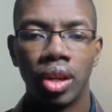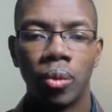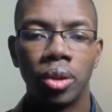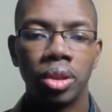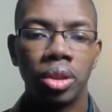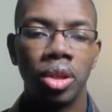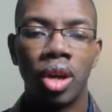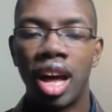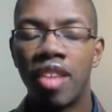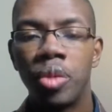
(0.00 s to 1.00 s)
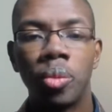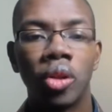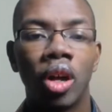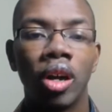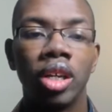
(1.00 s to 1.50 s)
Well, you'll have
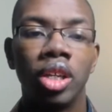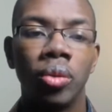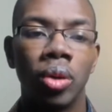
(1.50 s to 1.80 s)
people argue